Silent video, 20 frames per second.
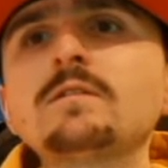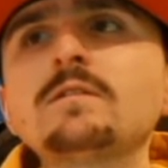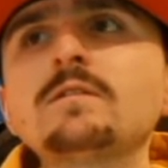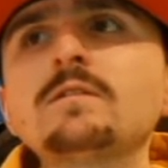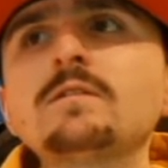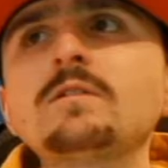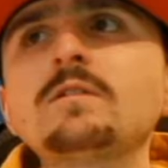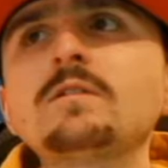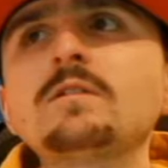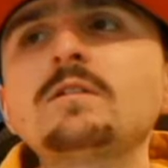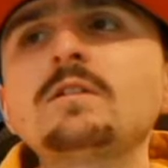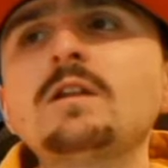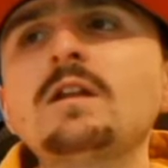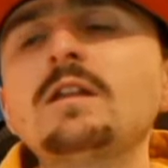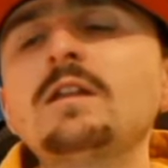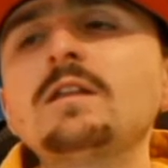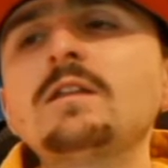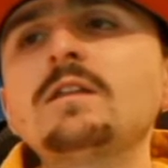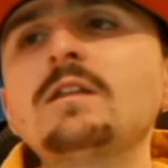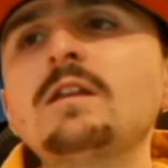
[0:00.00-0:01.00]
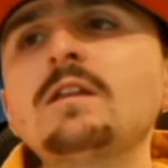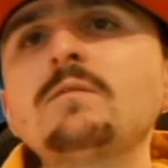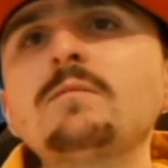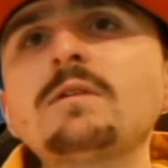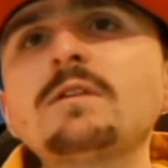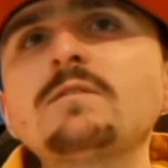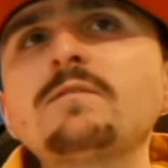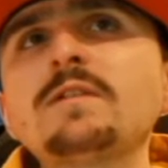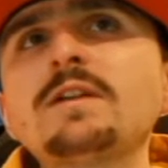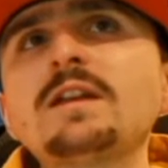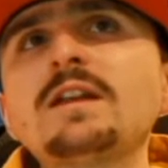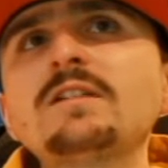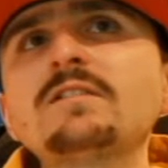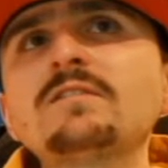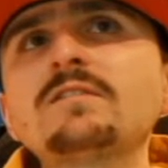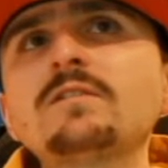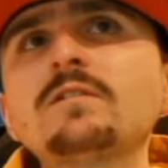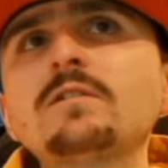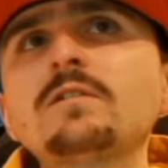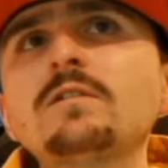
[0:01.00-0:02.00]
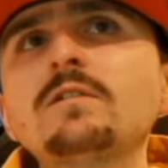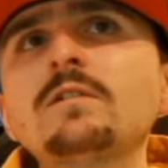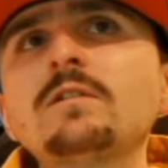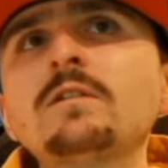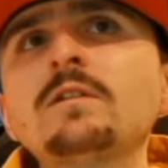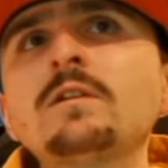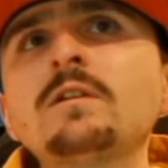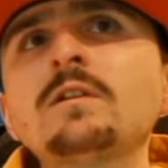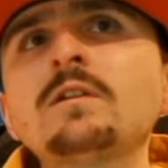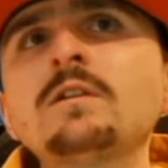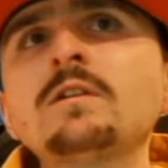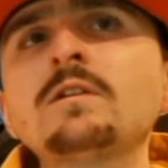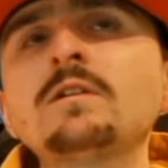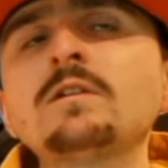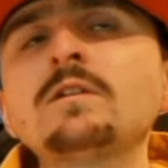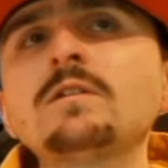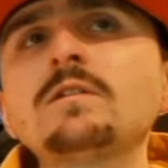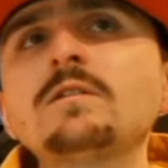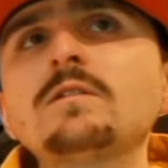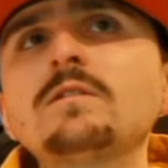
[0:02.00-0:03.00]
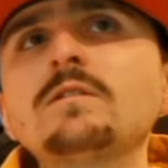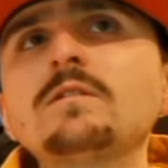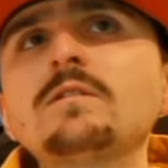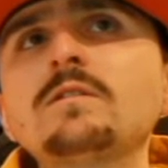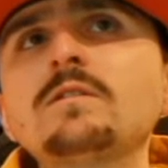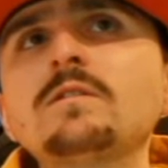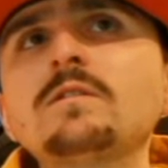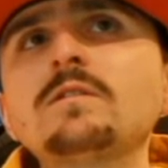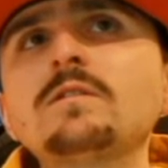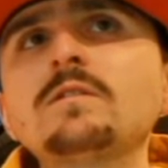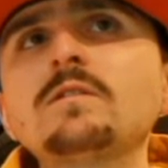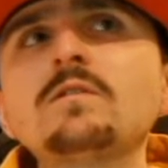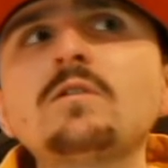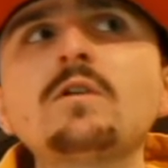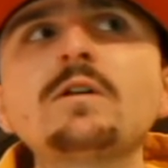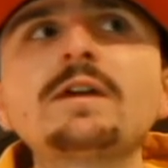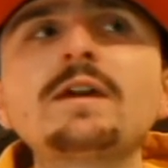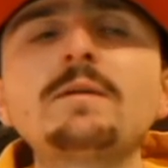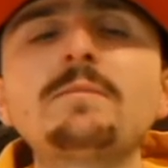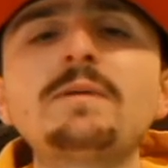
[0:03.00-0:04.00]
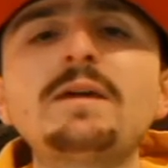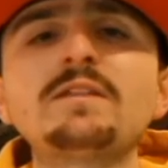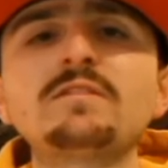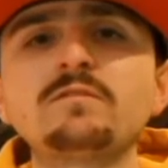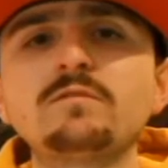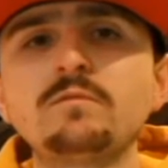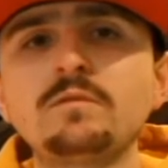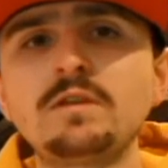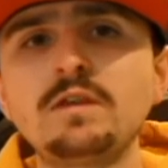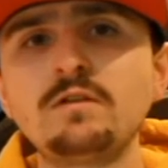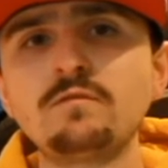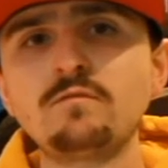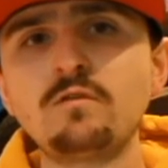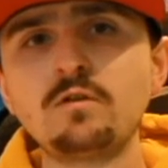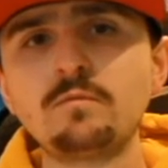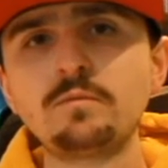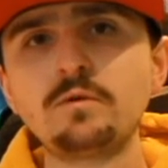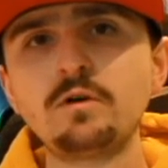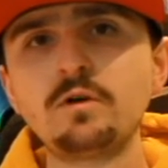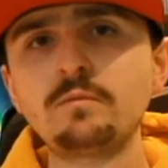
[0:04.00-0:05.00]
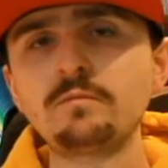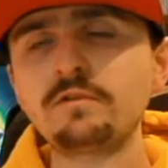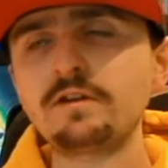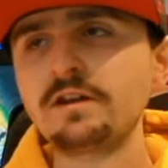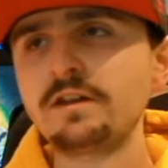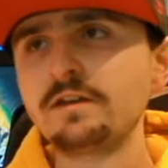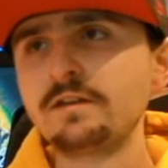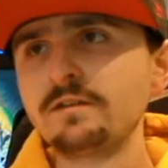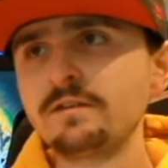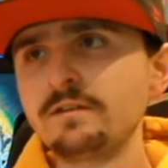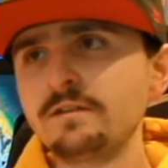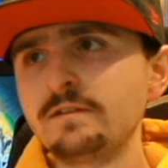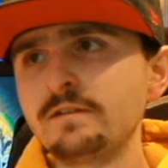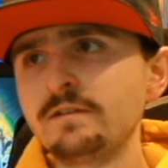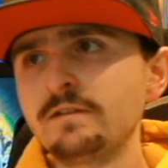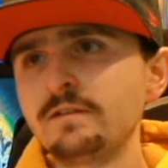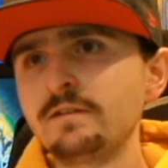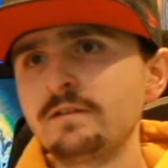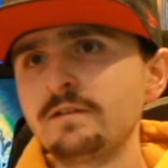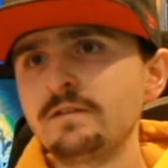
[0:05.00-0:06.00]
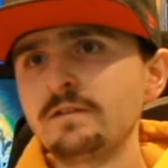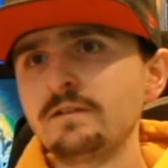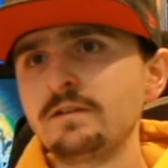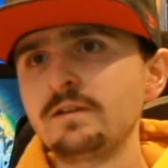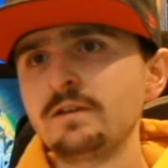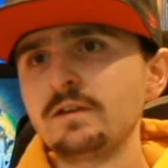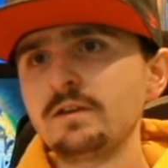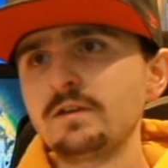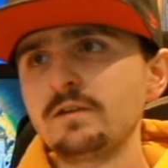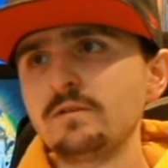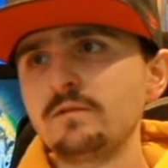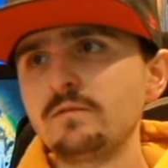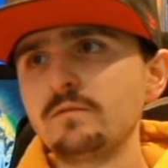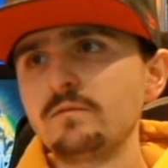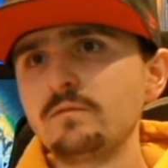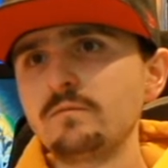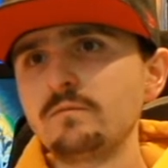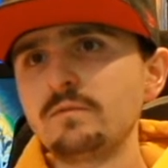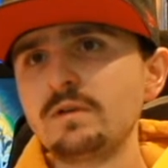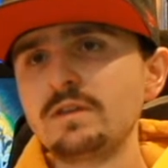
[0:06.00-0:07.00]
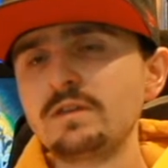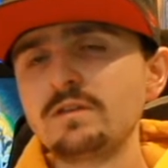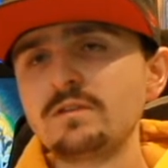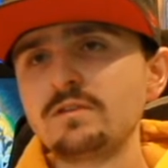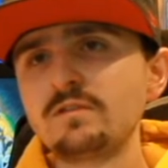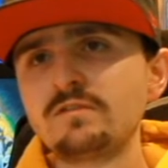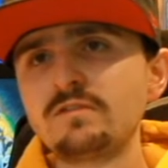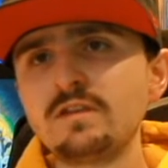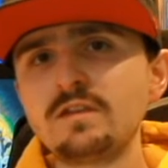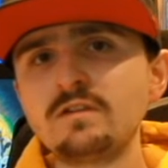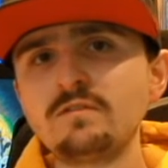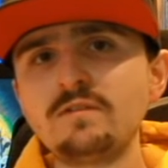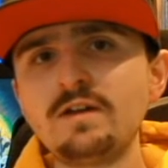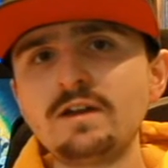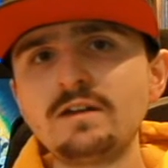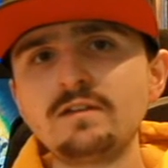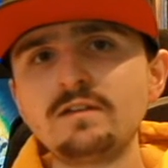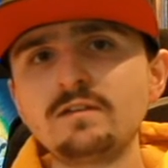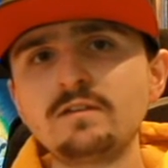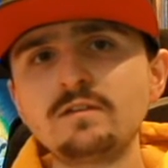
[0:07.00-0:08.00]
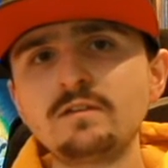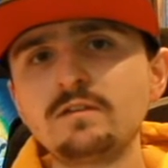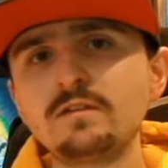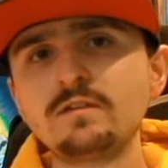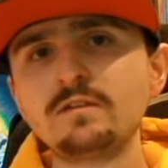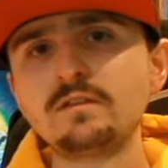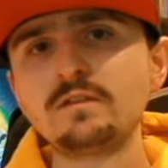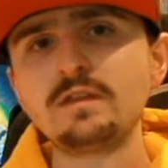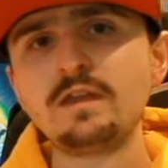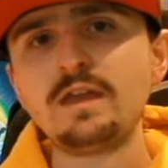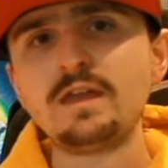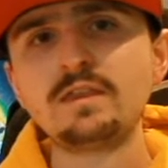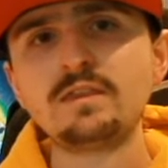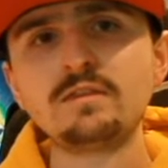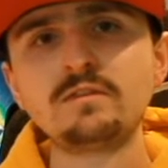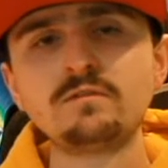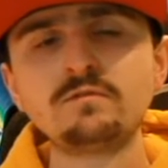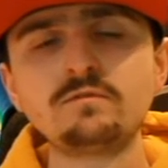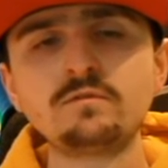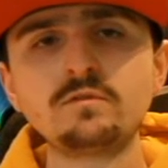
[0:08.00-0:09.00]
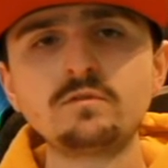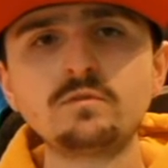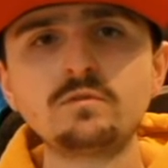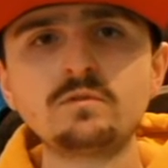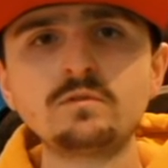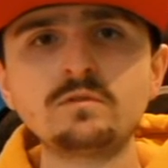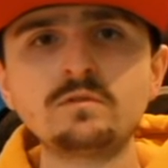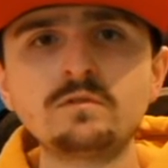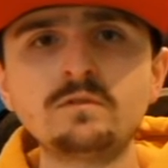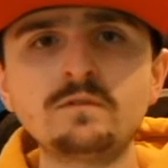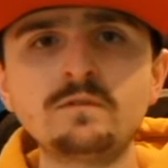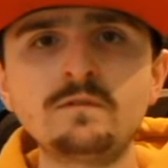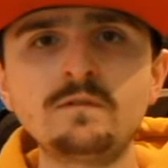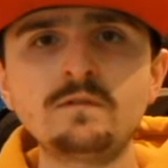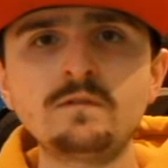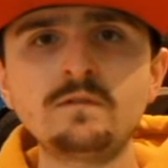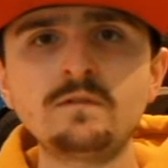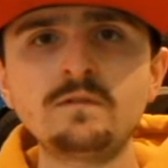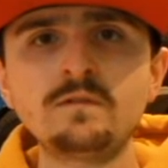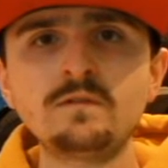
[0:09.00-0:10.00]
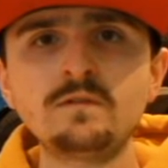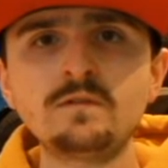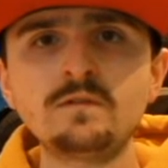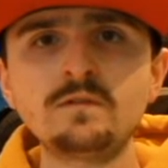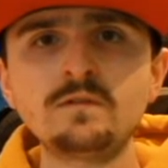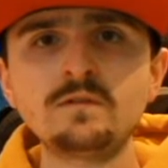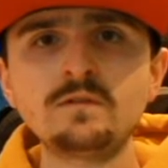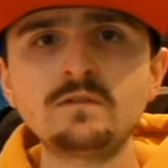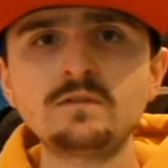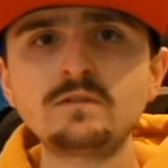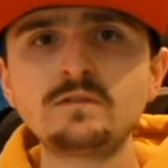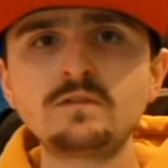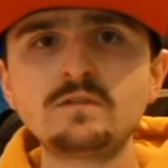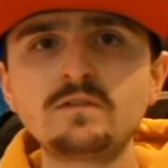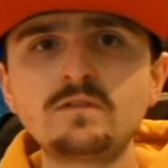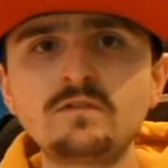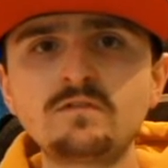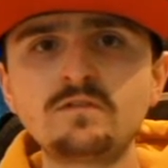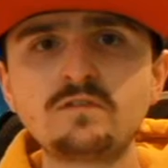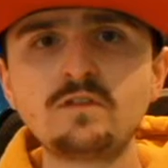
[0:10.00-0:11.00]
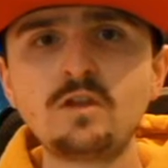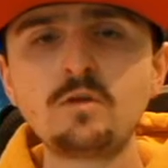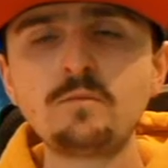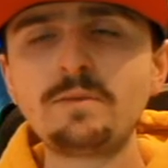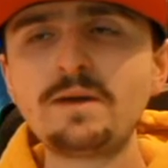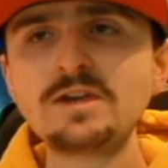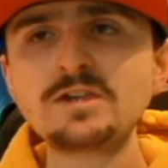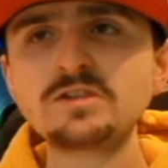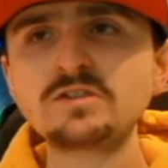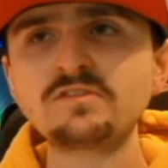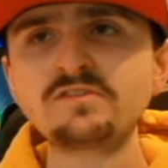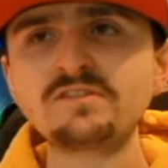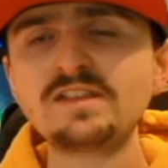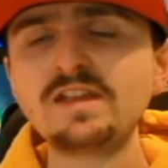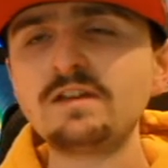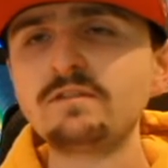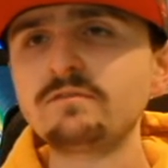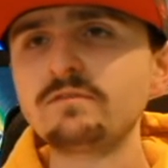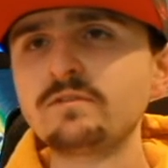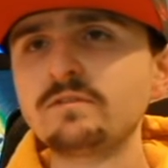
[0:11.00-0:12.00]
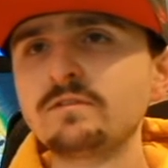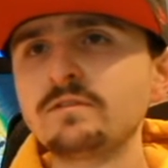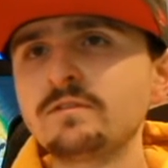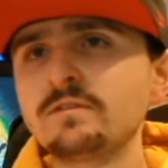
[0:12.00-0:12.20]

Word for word: yeah, the only way you realise you you gotta get better is when you hit rock bottom, really. When you just hit your rack, the end of your, you, just no patience left.